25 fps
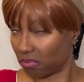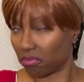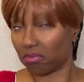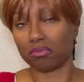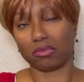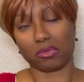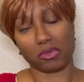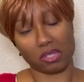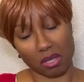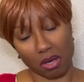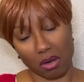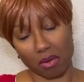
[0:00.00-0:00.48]

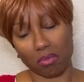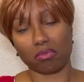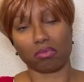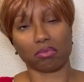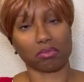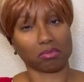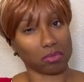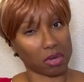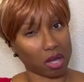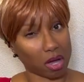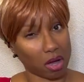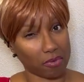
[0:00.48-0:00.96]
So
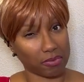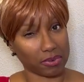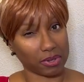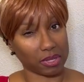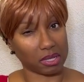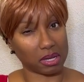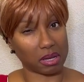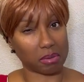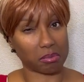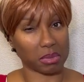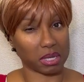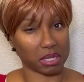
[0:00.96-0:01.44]
hopefully
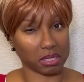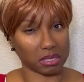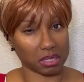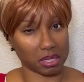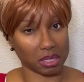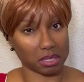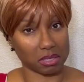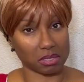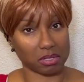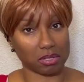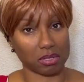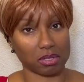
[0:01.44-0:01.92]
that makes
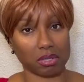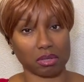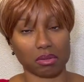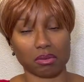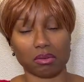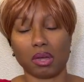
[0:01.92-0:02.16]
sense to you.